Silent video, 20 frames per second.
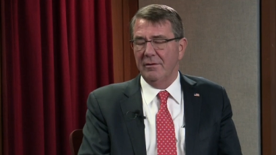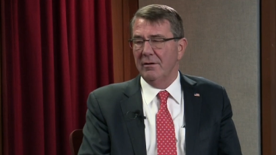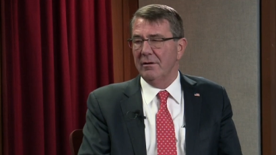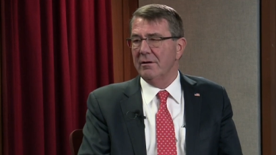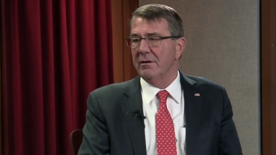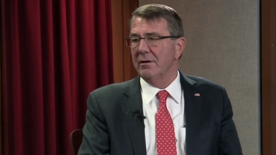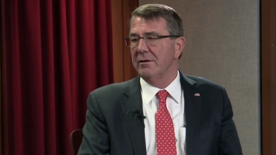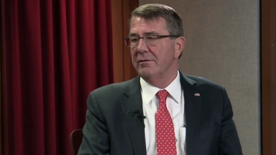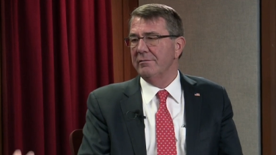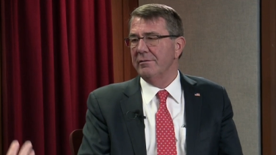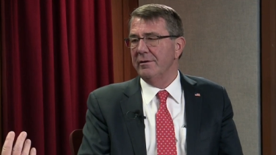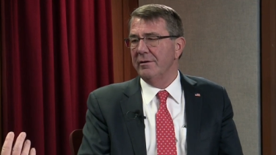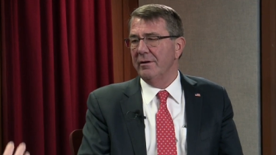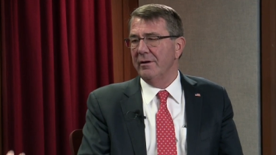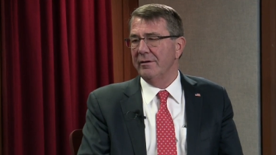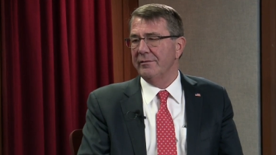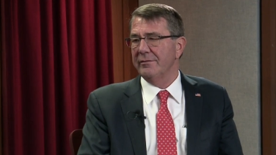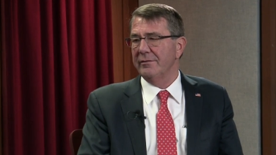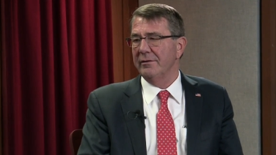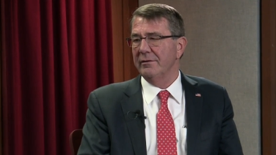for our country
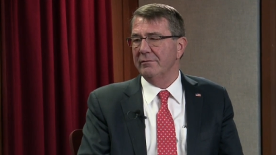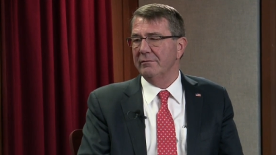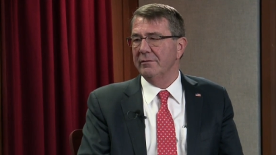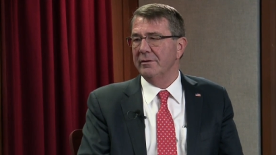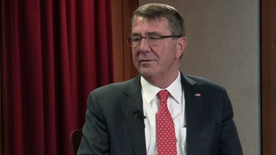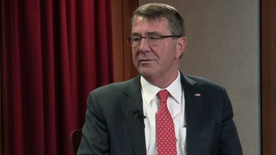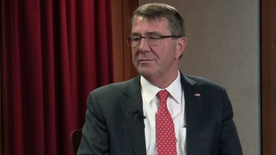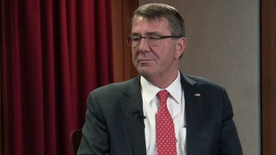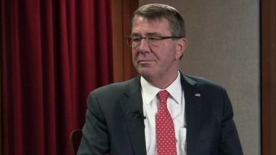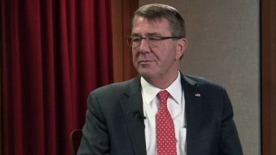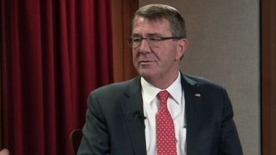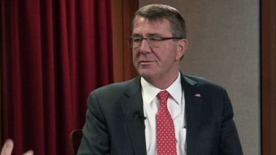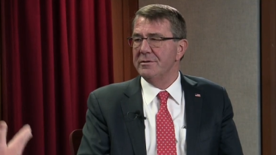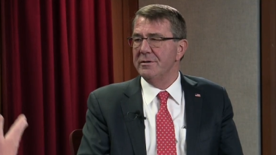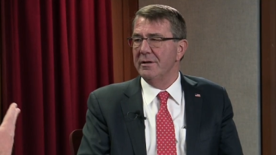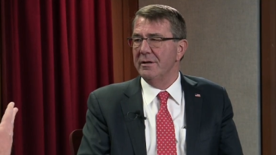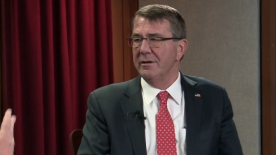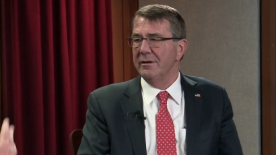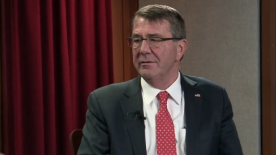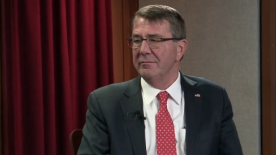also, Rich.
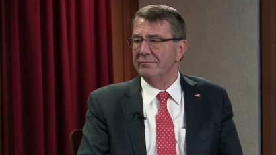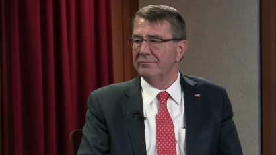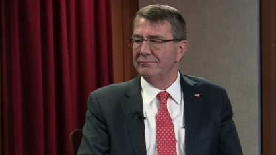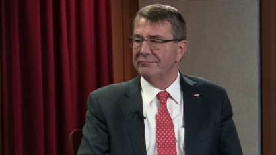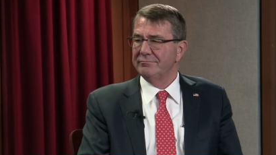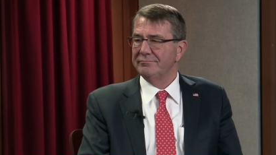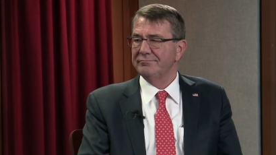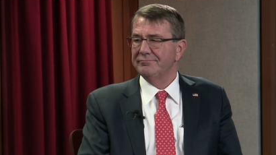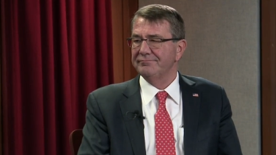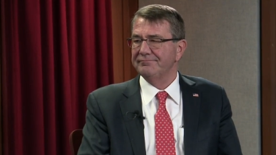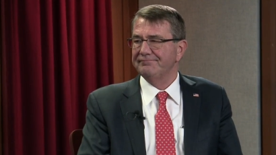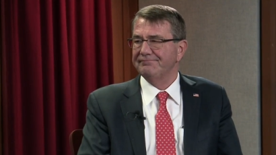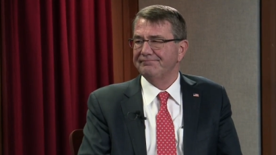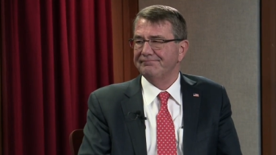Appreciate thank, it. Thank you.